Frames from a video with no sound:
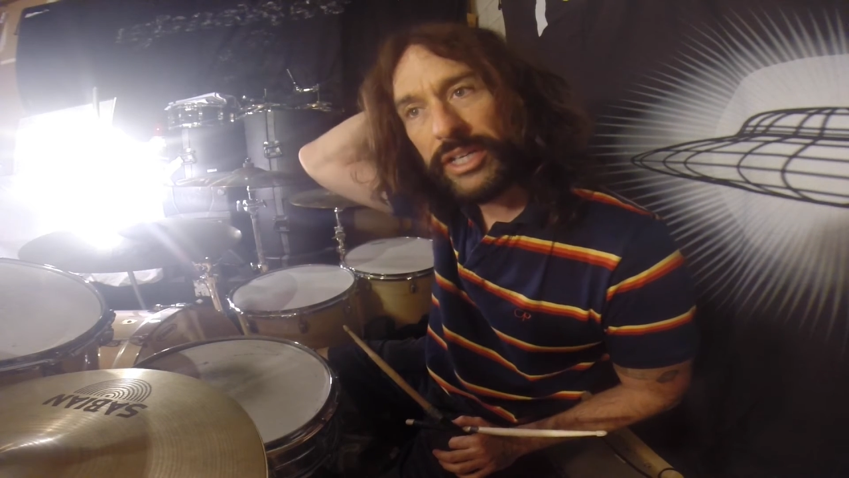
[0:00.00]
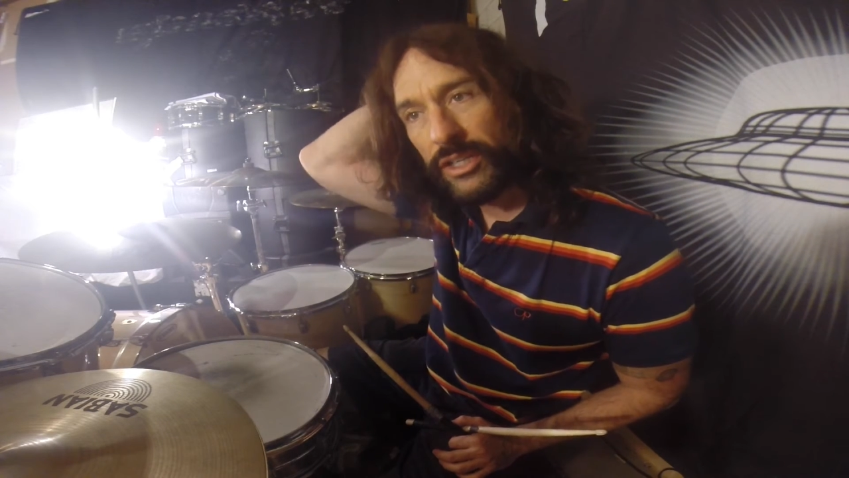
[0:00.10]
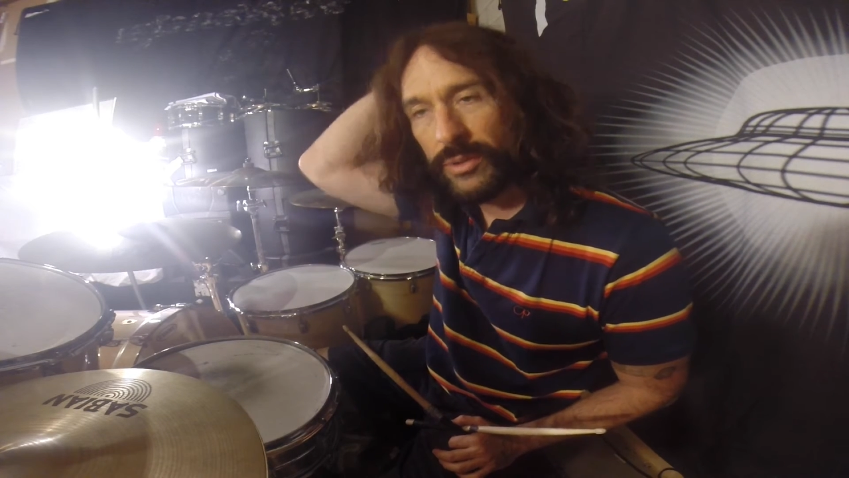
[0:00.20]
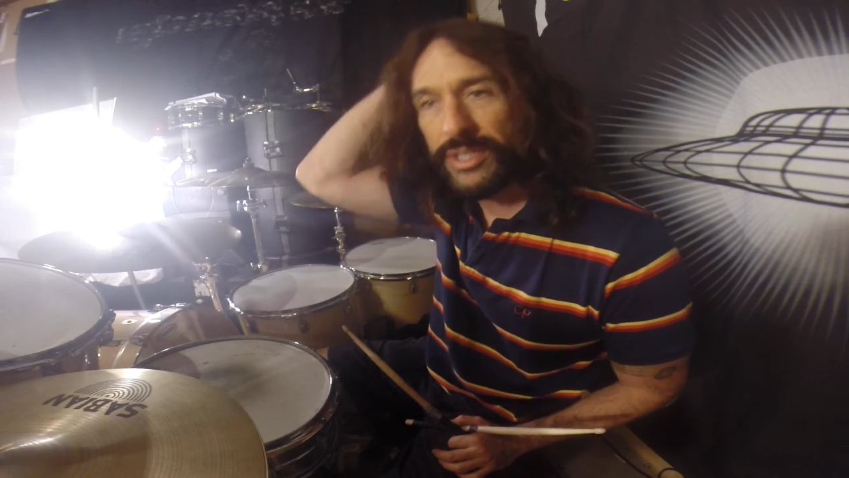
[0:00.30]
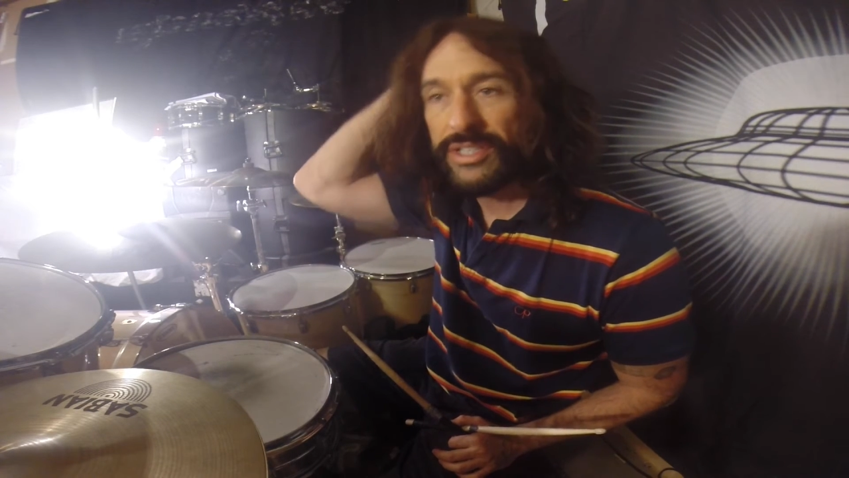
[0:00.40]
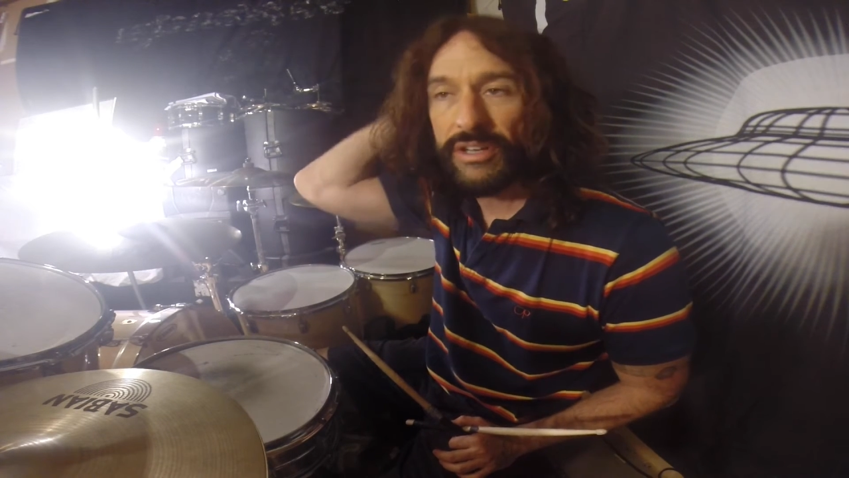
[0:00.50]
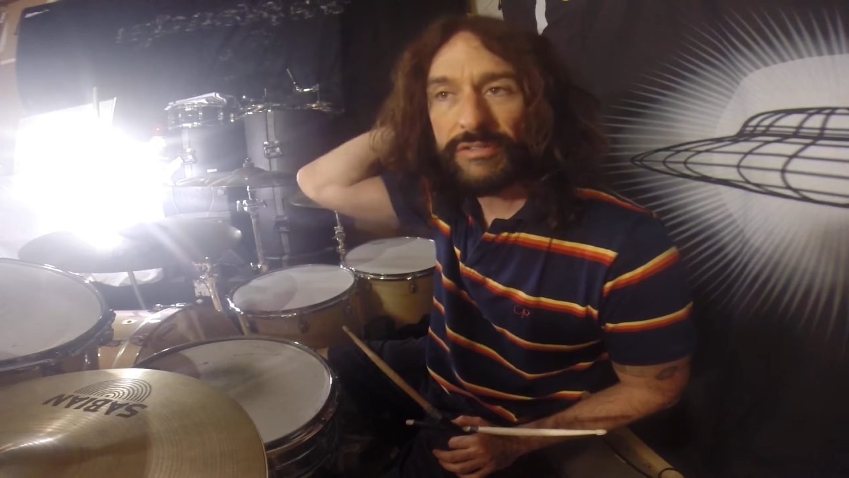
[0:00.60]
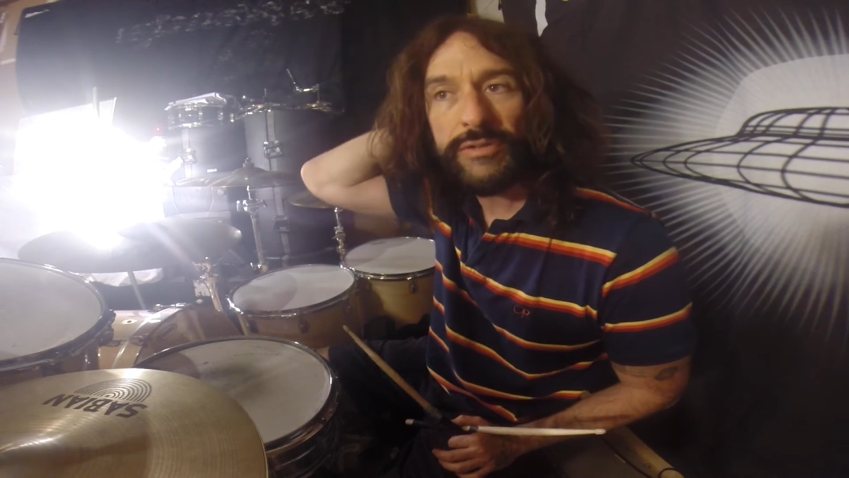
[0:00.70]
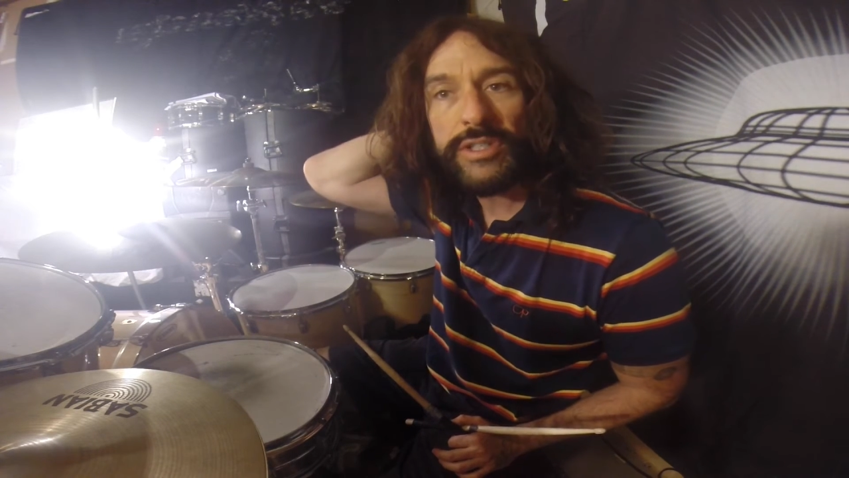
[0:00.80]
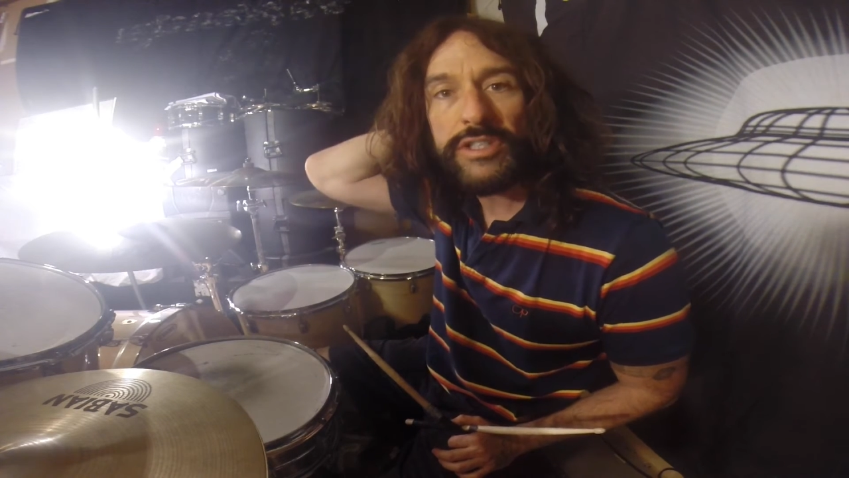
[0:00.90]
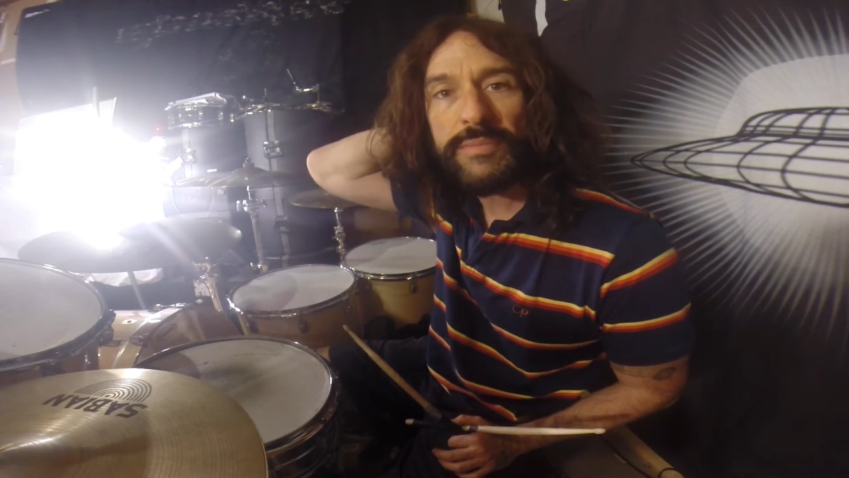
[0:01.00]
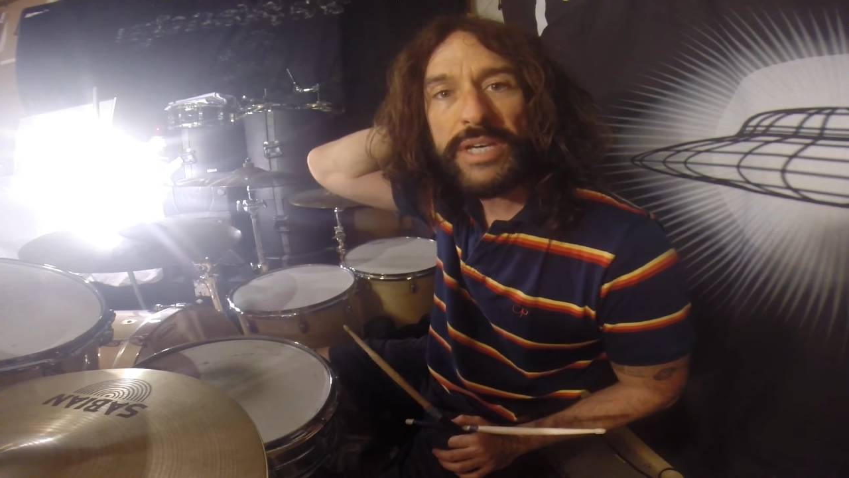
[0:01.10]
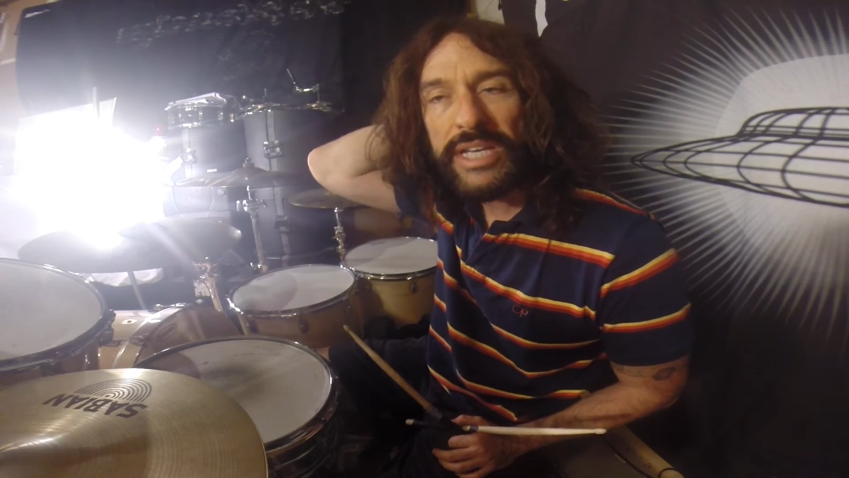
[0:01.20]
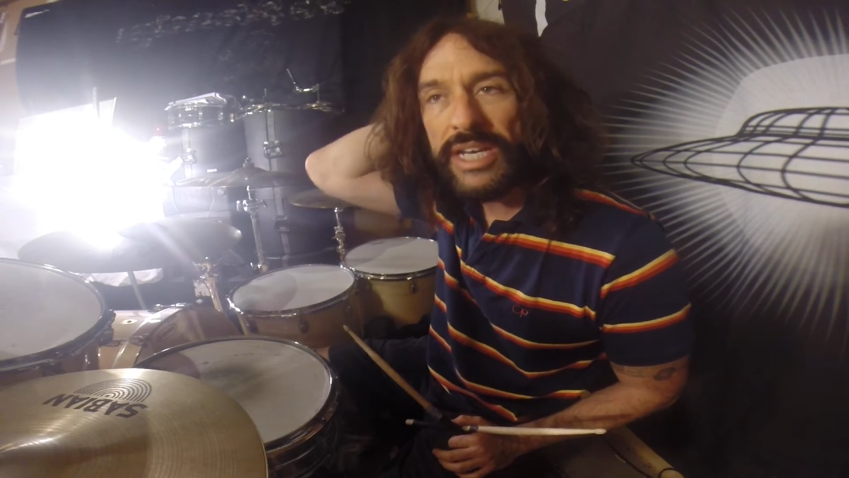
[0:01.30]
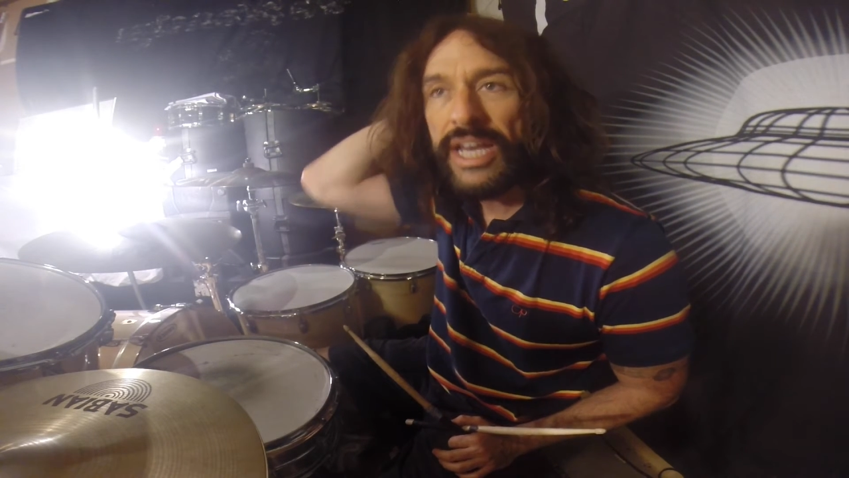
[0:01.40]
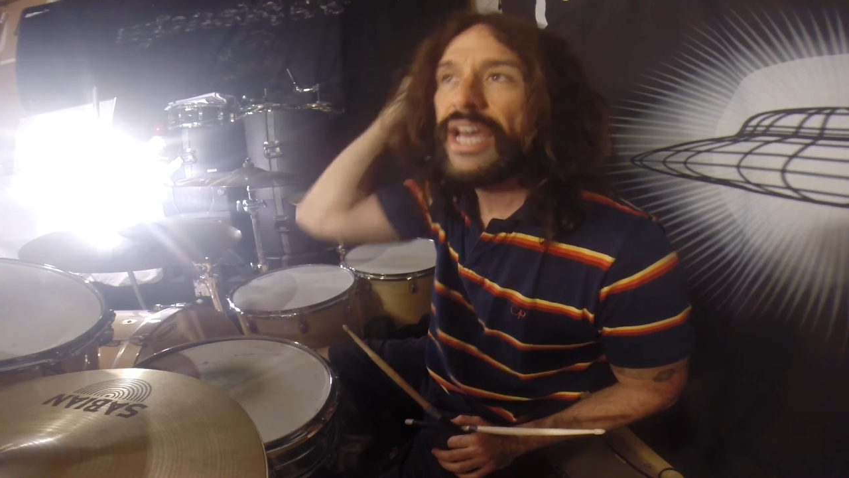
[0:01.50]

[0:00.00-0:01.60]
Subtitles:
to increase their foot speed.